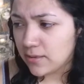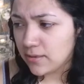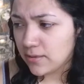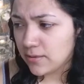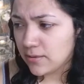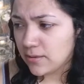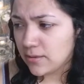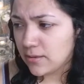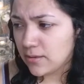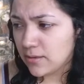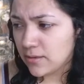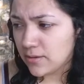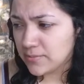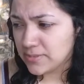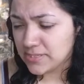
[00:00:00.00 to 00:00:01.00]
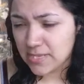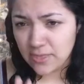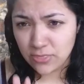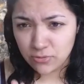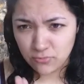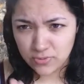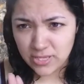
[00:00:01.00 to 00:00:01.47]
I want to say
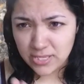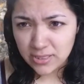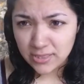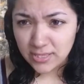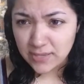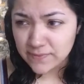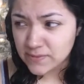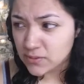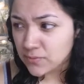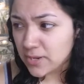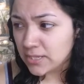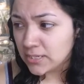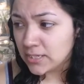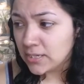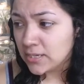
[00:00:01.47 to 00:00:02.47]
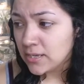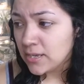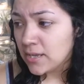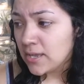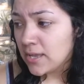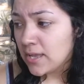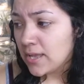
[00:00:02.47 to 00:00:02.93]
3 leaves already,
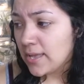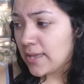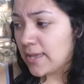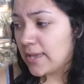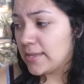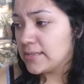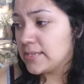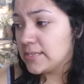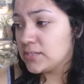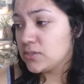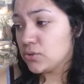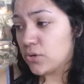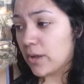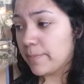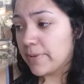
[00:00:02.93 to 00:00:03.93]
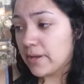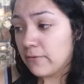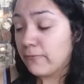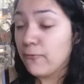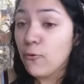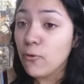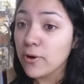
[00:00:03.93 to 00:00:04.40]
and it's dropping
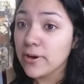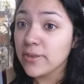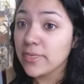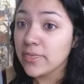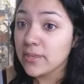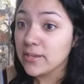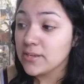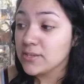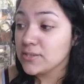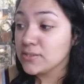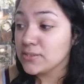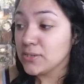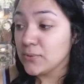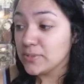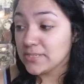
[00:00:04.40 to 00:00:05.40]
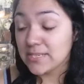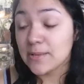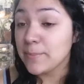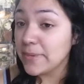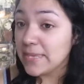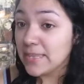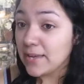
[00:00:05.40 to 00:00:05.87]
a 4th, so it's going
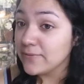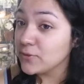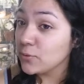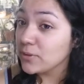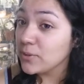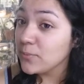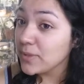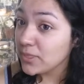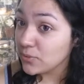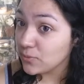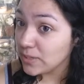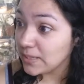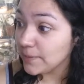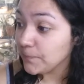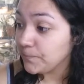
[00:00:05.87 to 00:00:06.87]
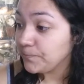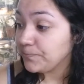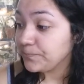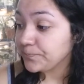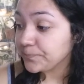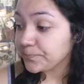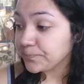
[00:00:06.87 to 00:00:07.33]
to be left only with 3.
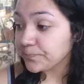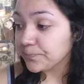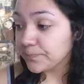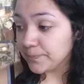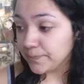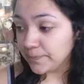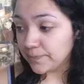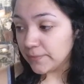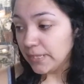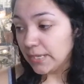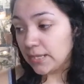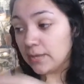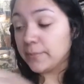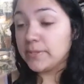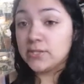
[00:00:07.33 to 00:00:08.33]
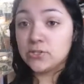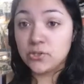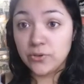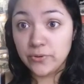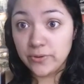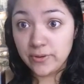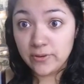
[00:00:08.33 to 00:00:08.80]
And I'm going to
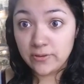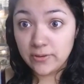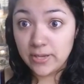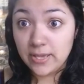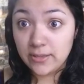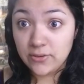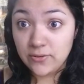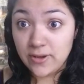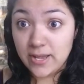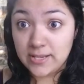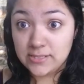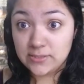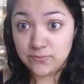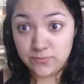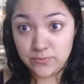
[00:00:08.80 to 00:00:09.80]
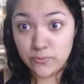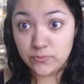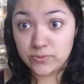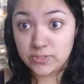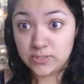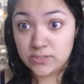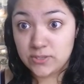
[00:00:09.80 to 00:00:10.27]
show you guys the
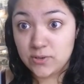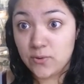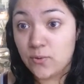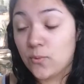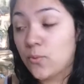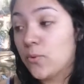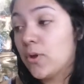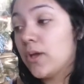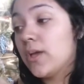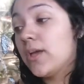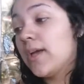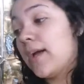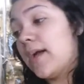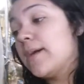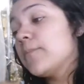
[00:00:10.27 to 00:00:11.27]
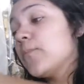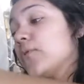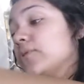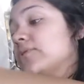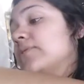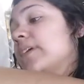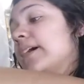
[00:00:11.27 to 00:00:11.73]
roots. So I'm
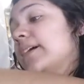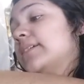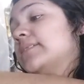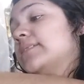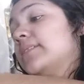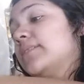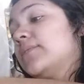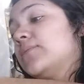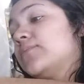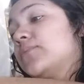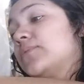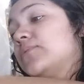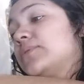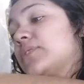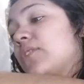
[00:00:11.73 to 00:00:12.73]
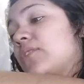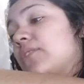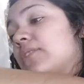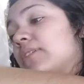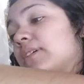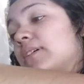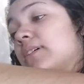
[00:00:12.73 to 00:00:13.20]
warning you guys, the roots
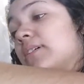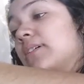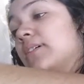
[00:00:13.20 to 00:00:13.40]
are